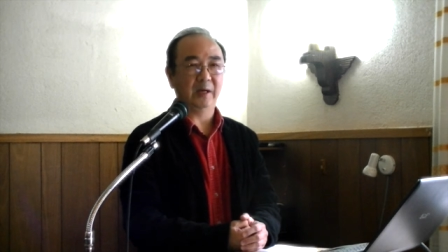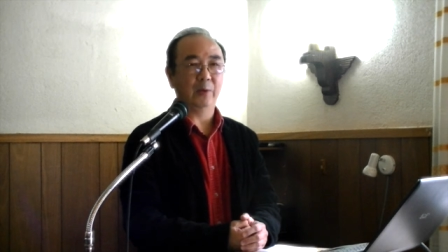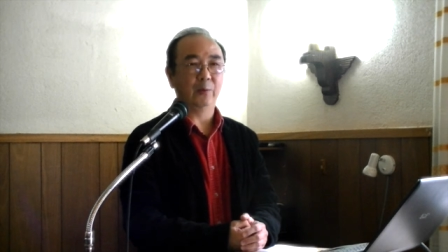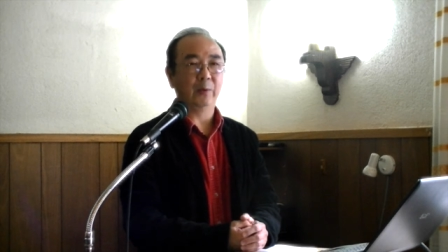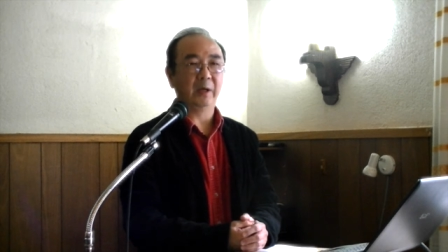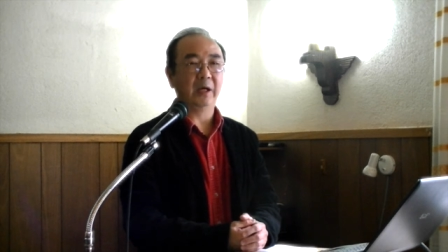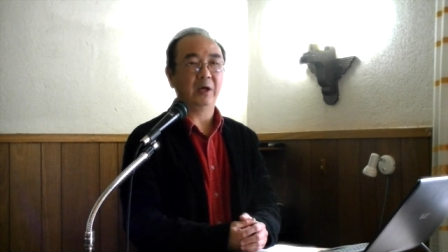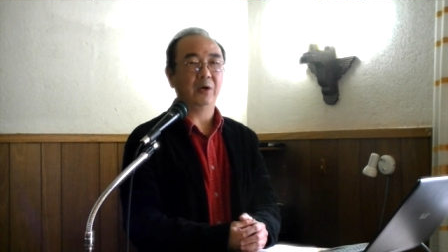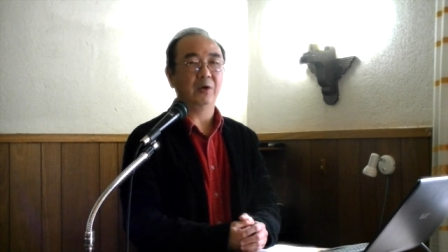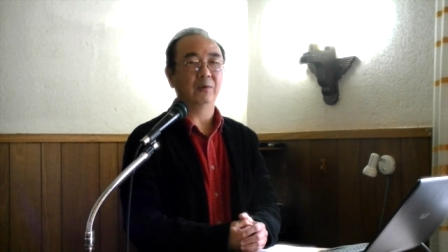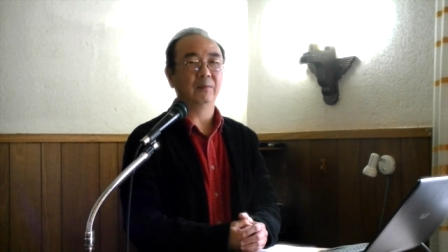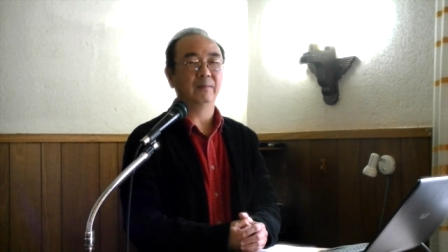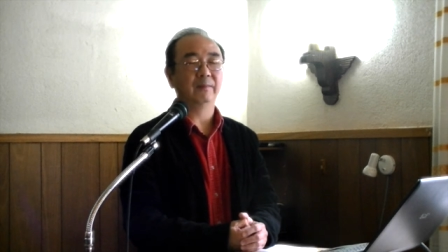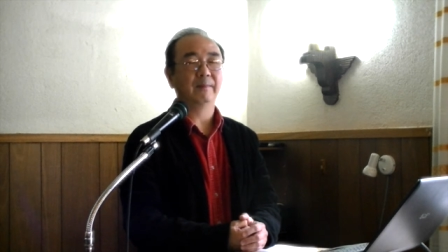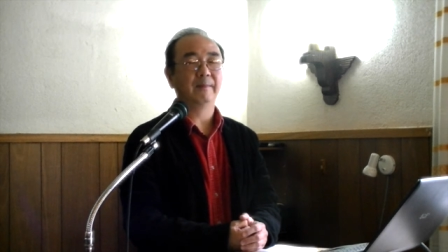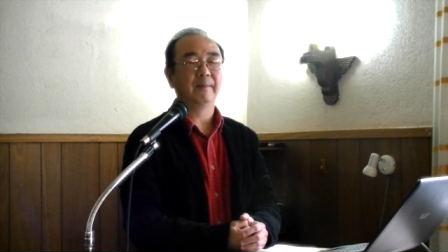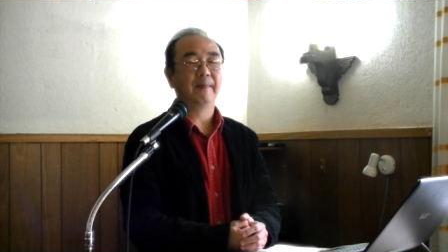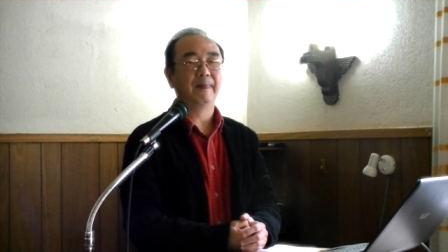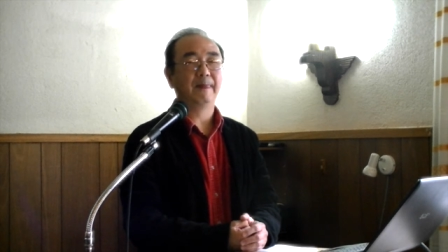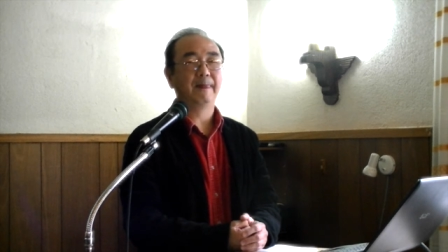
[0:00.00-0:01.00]
I went home.
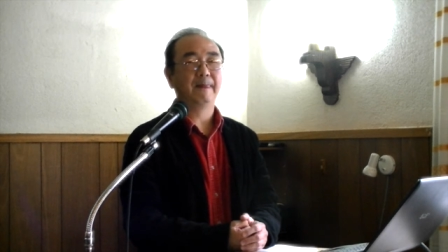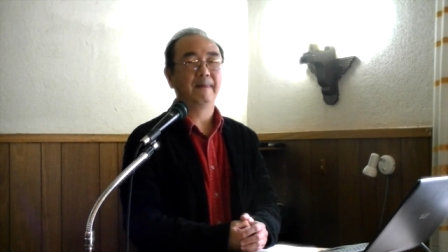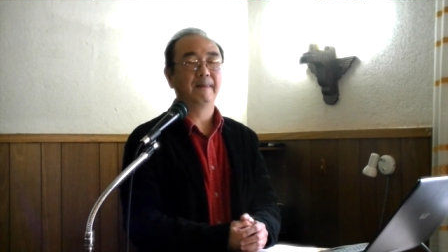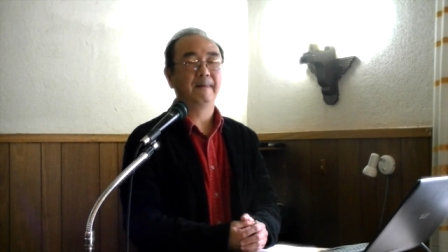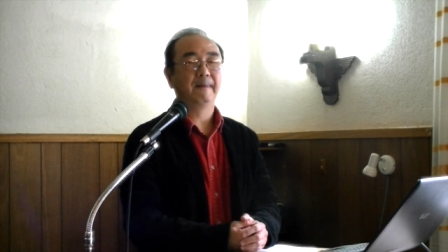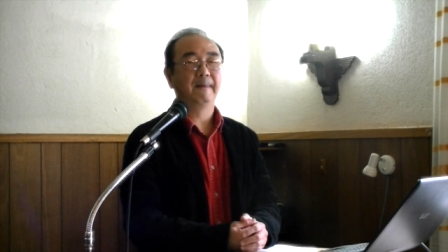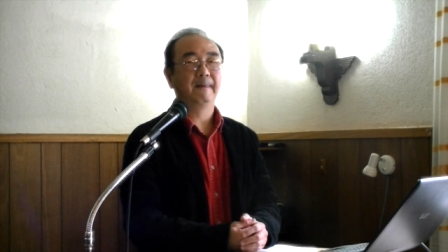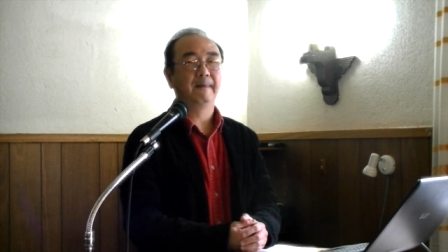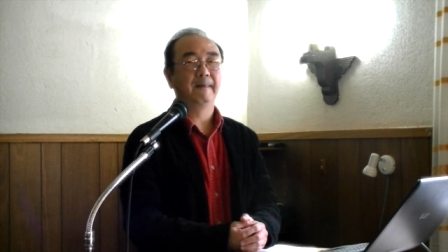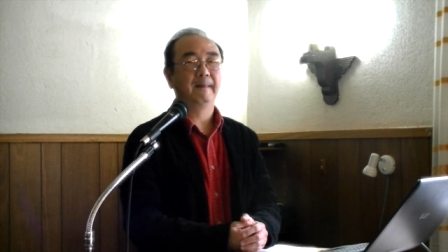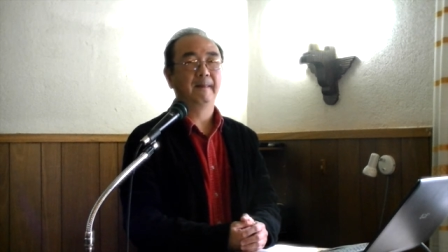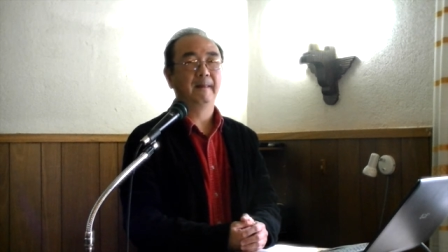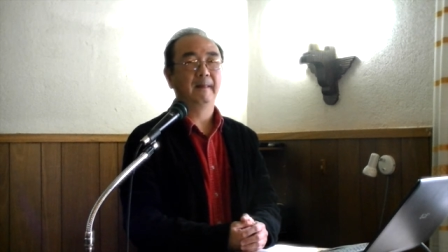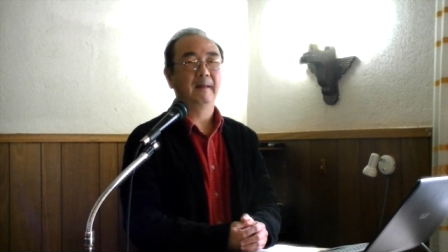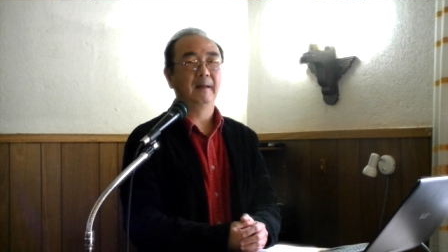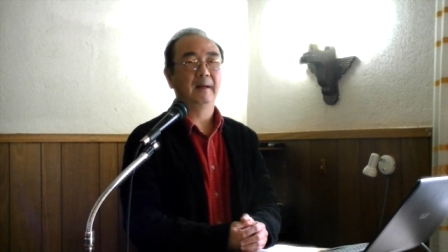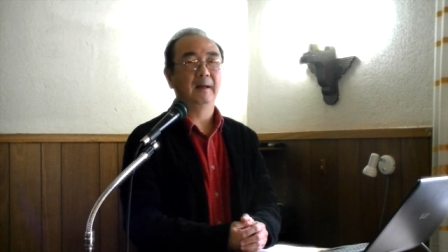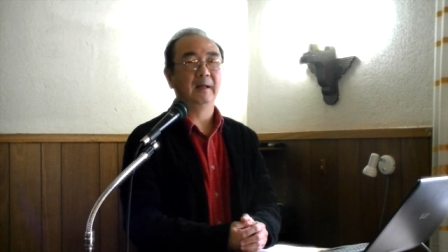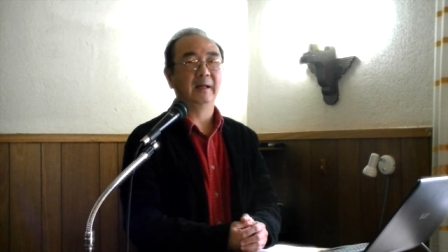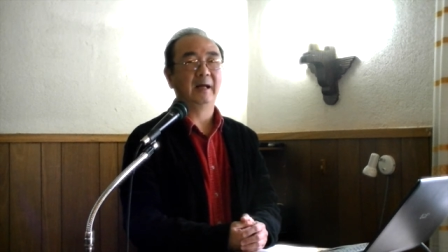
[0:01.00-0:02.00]

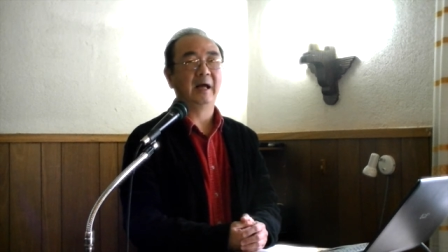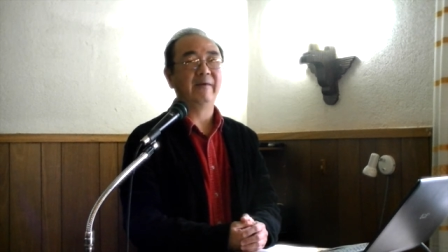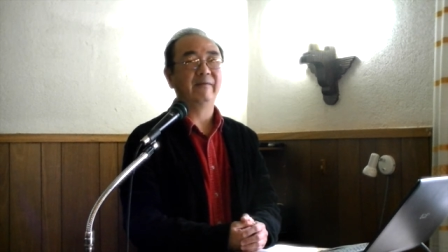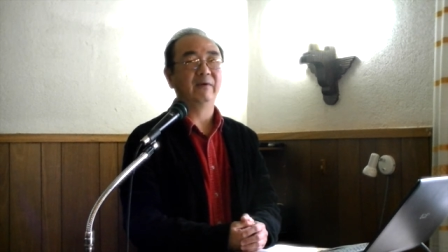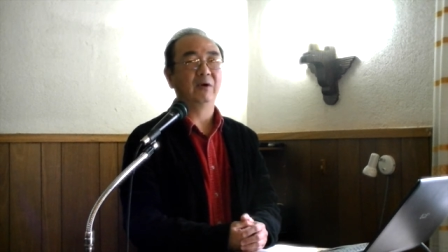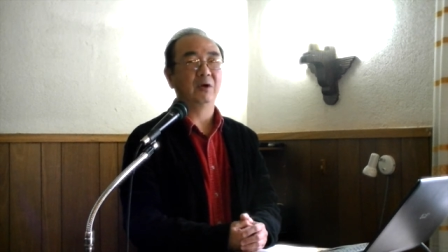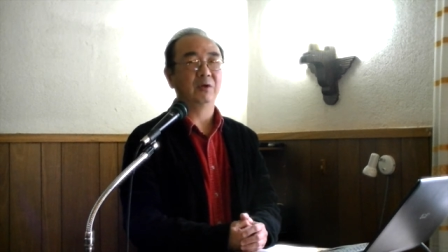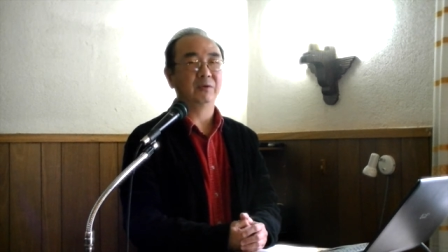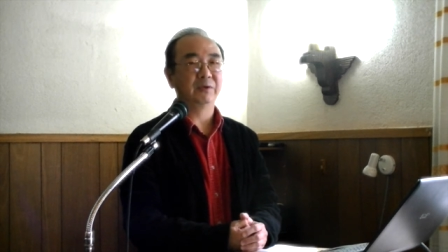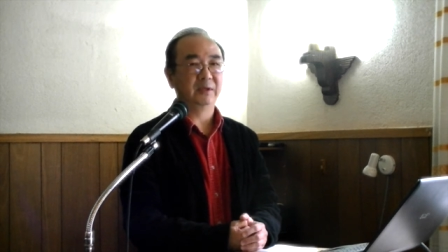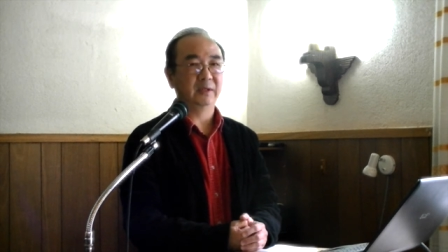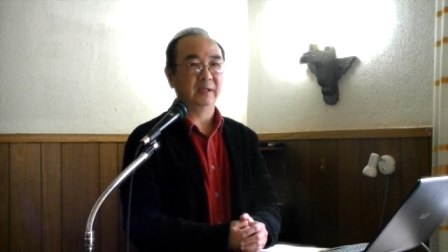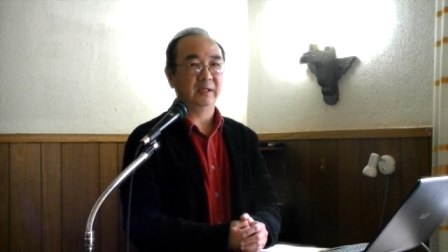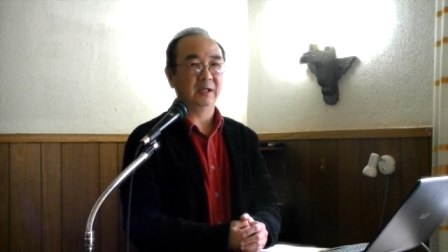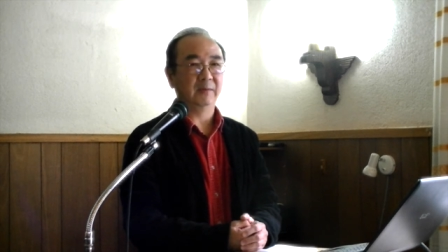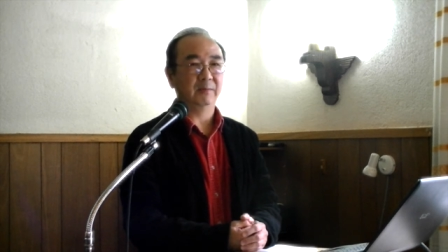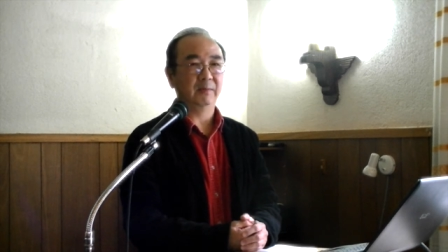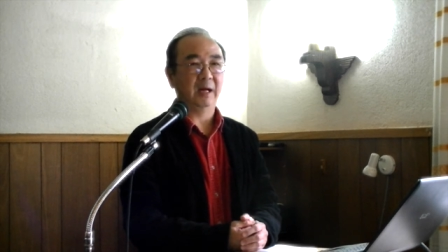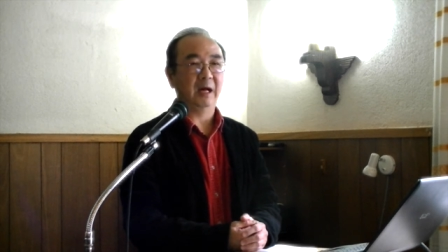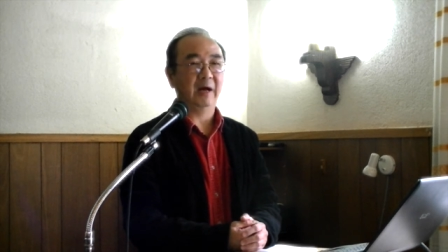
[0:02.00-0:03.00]
And I have long
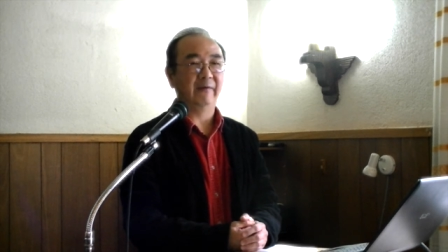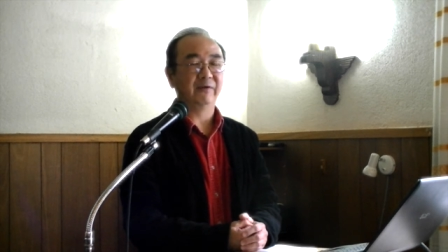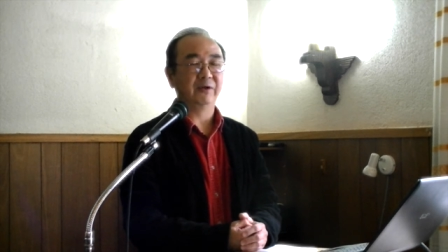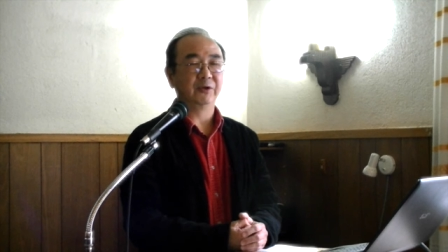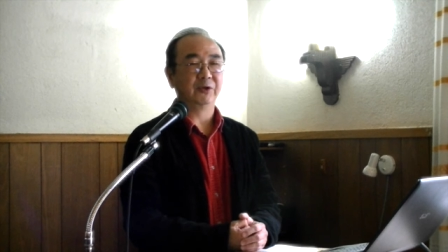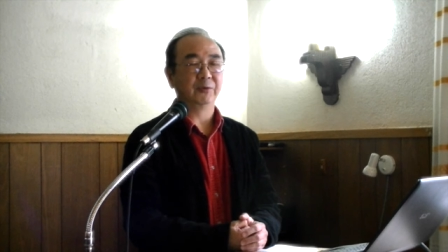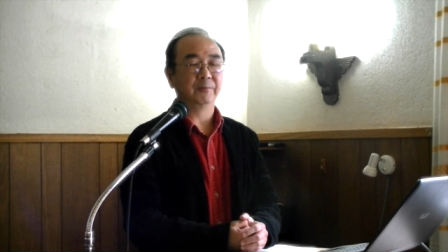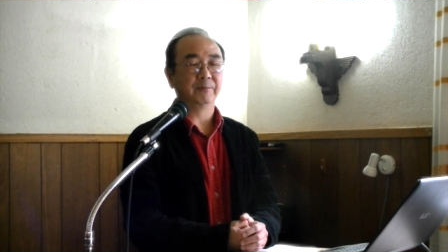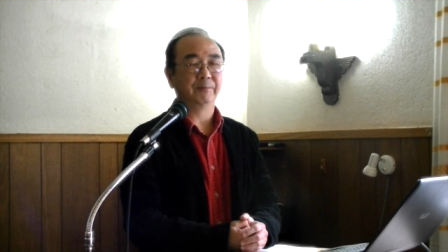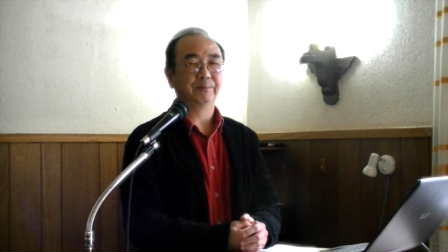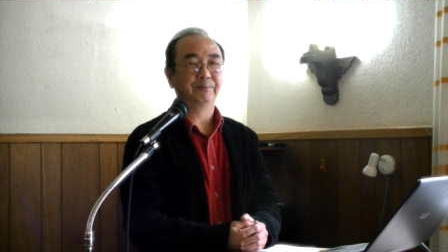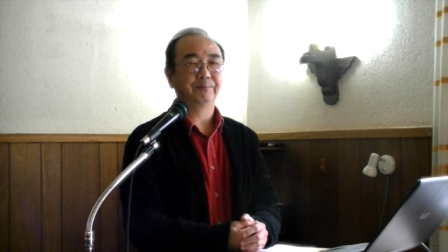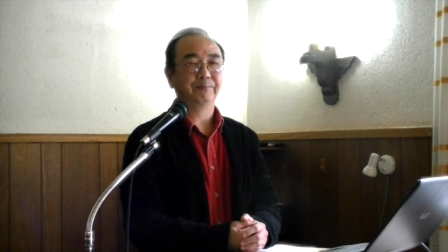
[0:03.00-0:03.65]
sleep afternoon.